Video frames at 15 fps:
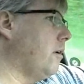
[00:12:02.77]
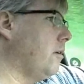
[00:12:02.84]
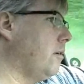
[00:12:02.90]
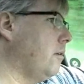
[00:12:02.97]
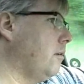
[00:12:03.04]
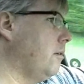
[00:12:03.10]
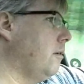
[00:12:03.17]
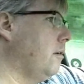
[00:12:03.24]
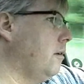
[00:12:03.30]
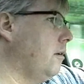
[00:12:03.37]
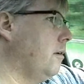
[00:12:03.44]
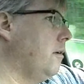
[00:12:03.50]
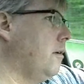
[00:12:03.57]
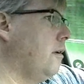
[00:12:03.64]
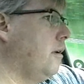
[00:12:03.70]

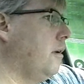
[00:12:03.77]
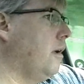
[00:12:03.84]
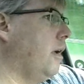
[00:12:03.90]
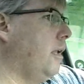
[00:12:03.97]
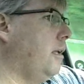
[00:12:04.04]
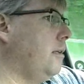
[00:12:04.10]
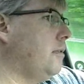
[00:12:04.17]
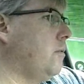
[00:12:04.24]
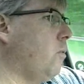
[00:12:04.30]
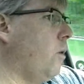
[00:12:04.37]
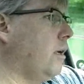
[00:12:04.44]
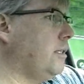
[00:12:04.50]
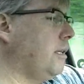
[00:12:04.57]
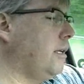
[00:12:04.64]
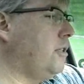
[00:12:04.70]
and he
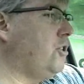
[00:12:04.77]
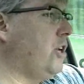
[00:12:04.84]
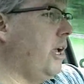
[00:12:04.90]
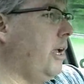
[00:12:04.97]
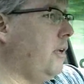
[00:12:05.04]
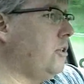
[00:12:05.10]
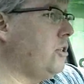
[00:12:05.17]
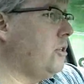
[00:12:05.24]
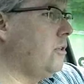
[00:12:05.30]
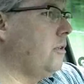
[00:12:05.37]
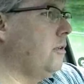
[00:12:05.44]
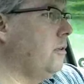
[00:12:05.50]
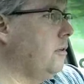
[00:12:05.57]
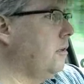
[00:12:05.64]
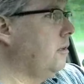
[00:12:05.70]
wants in exchange
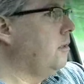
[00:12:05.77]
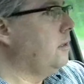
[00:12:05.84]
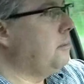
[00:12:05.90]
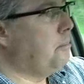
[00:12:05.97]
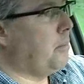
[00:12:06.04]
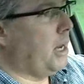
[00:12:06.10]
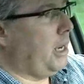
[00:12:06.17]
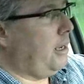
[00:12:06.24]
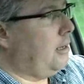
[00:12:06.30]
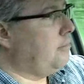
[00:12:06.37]
money.